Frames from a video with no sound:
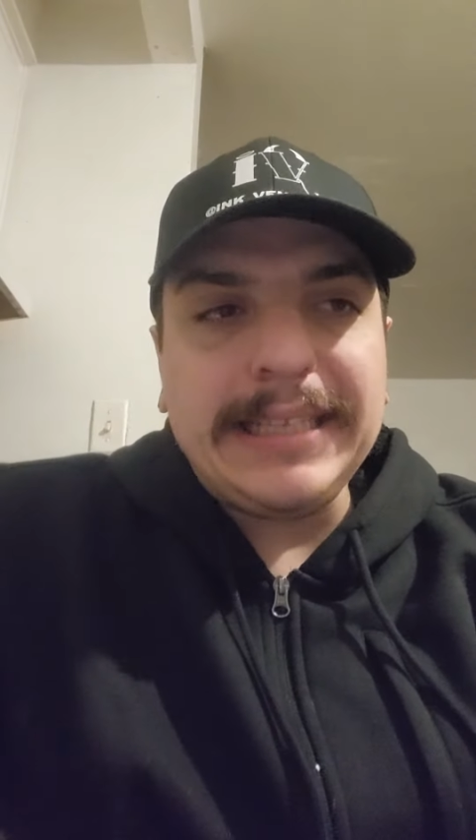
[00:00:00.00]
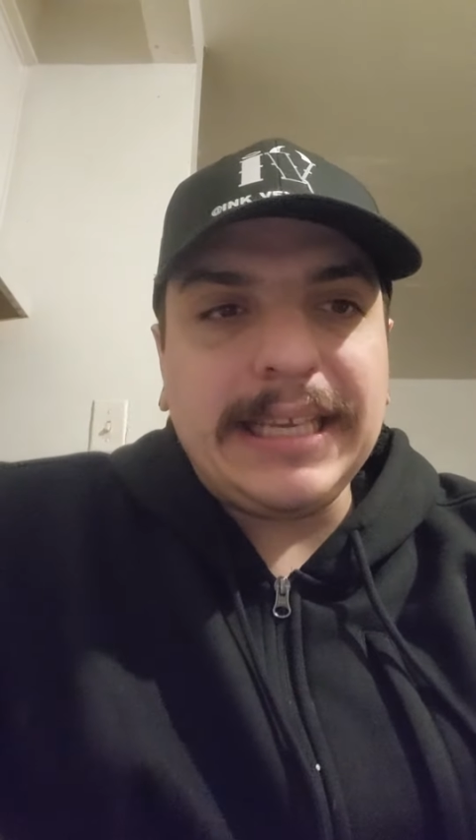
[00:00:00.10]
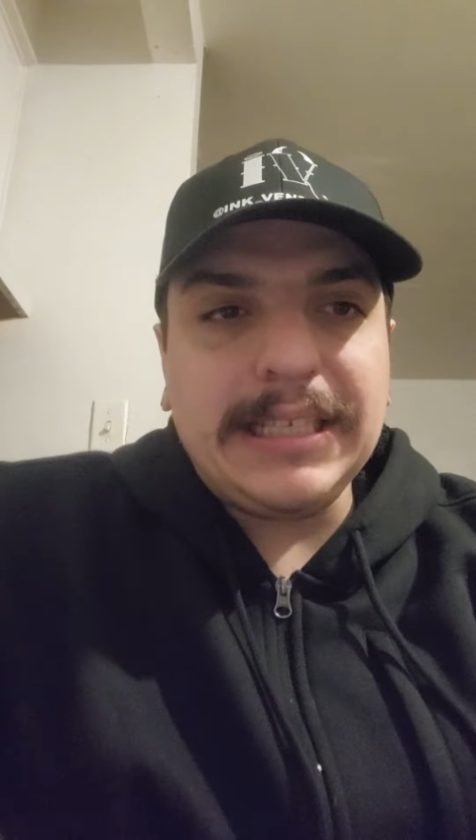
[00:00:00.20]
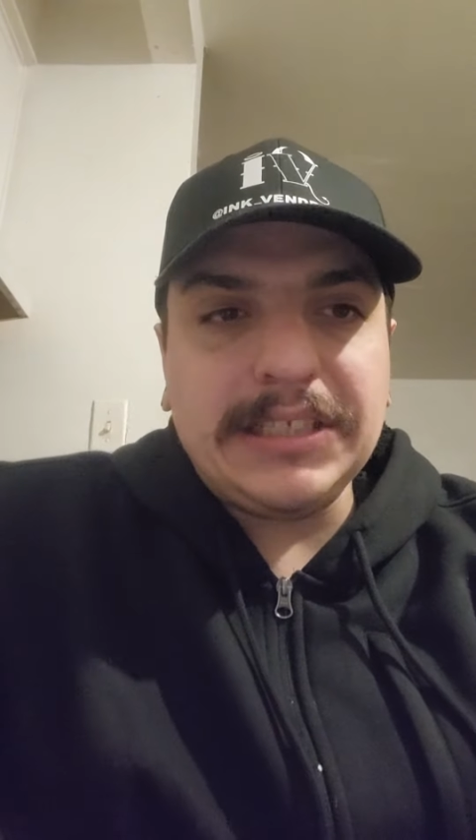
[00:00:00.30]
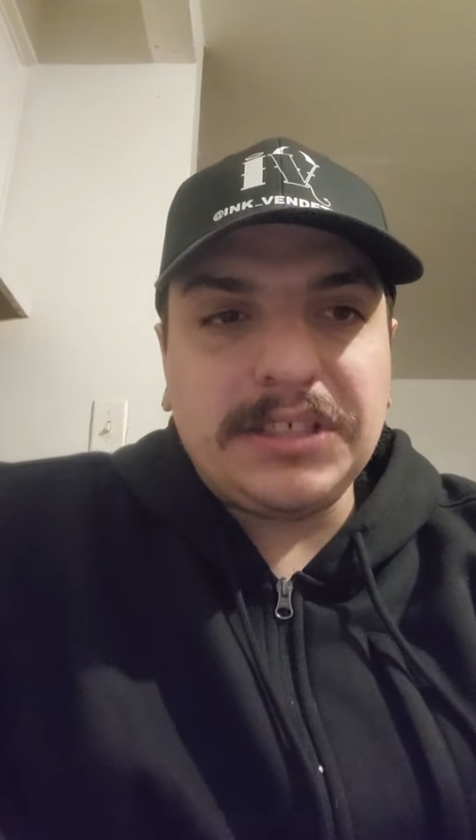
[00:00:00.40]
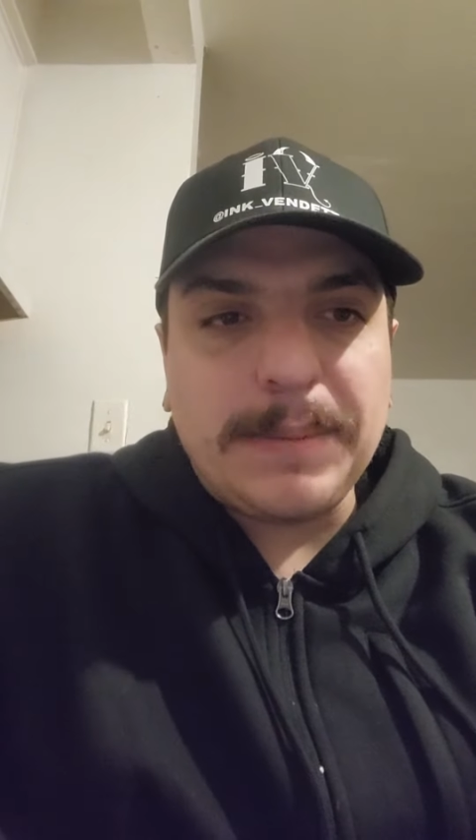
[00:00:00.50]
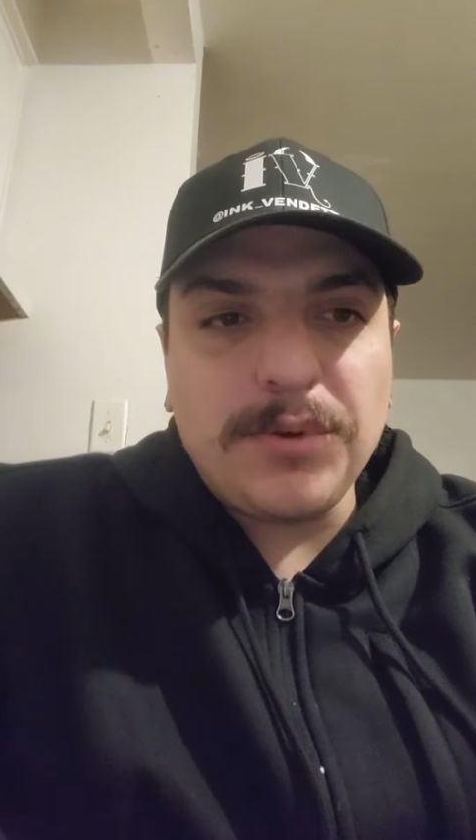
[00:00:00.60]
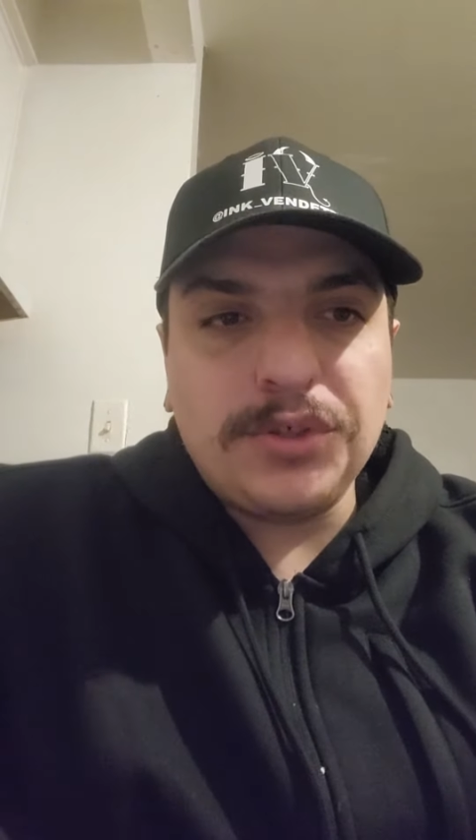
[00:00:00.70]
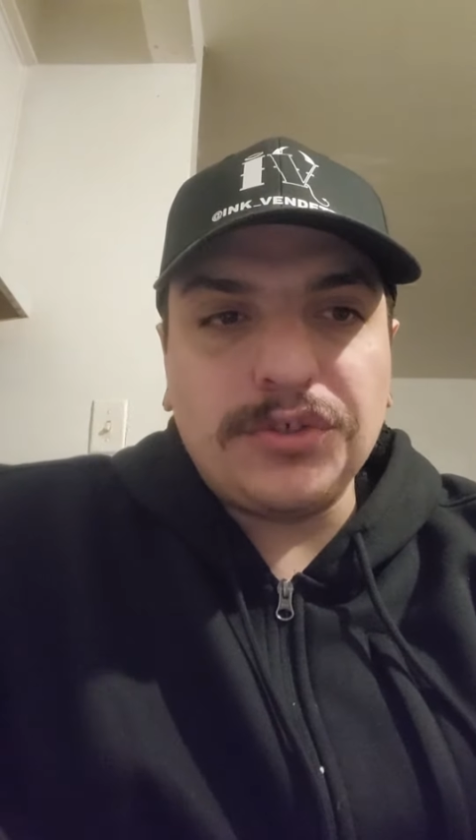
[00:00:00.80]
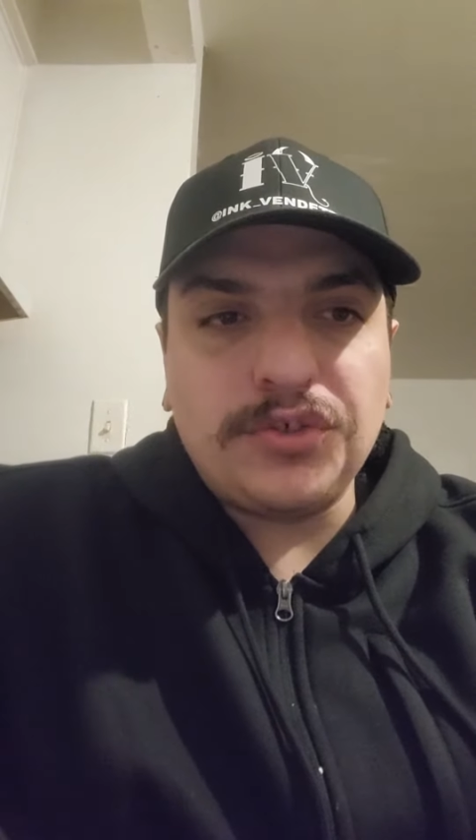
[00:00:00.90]
I think this
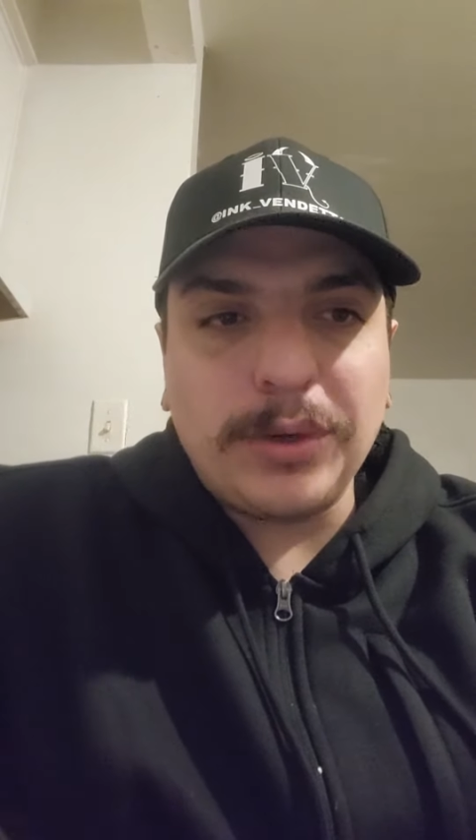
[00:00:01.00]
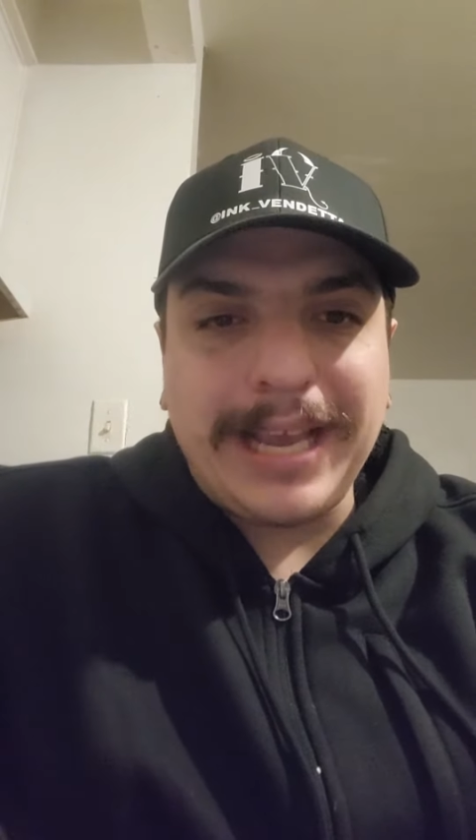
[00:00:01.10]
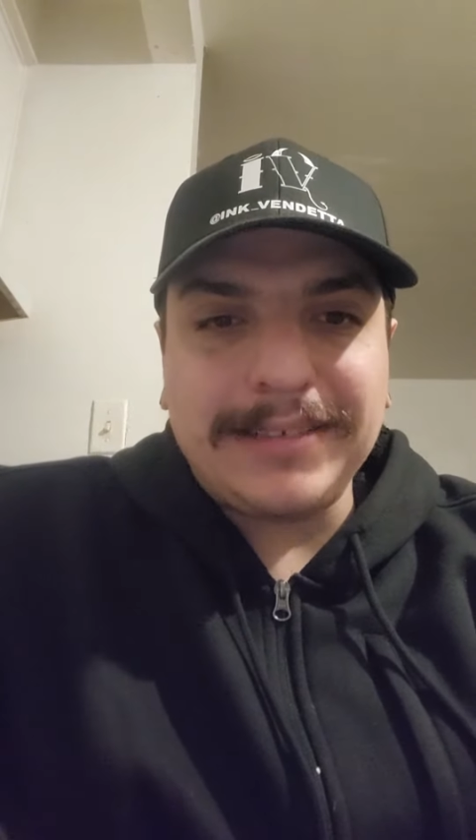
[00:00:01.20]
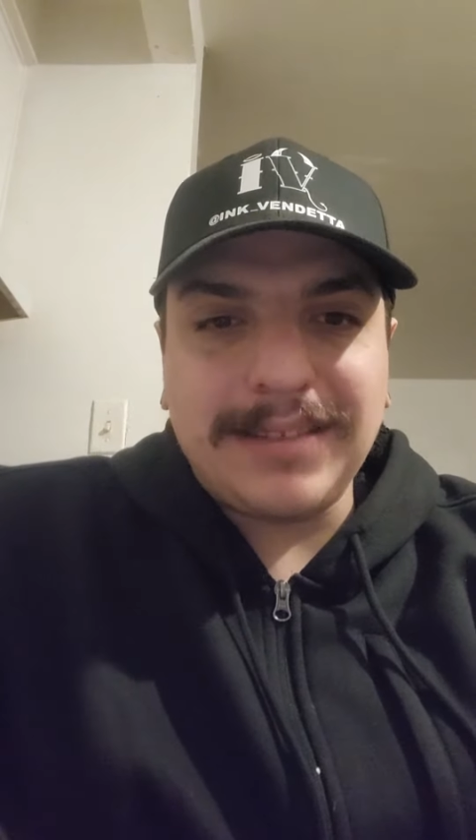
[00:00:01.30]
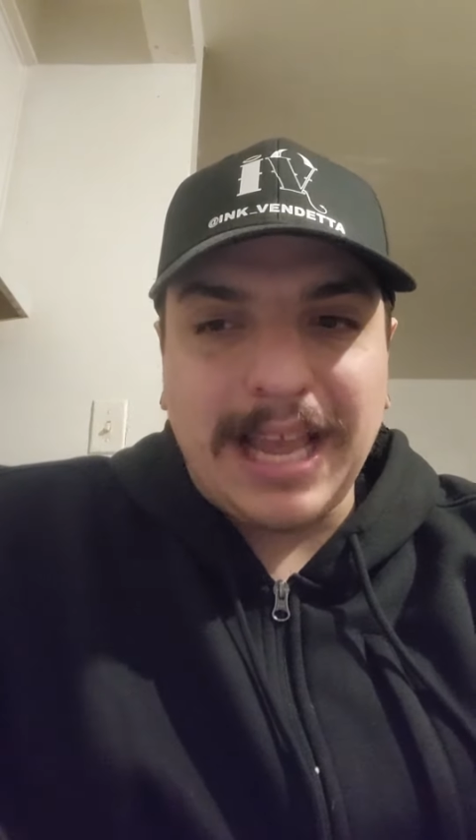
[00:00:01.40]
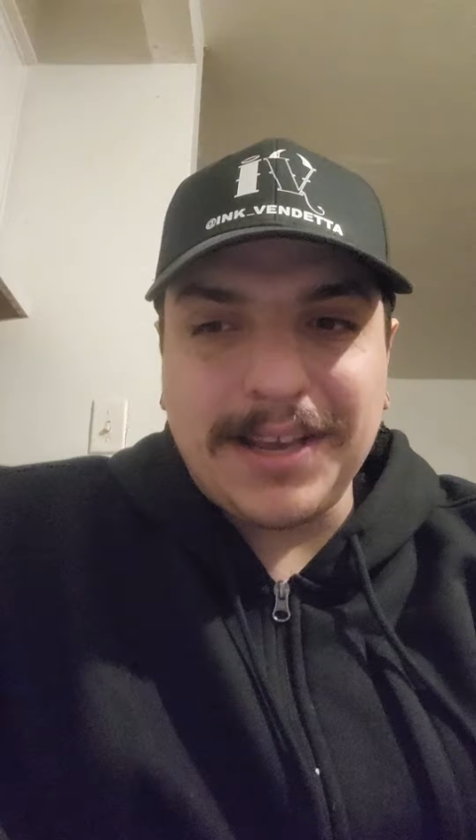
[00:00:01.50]
episode just showcased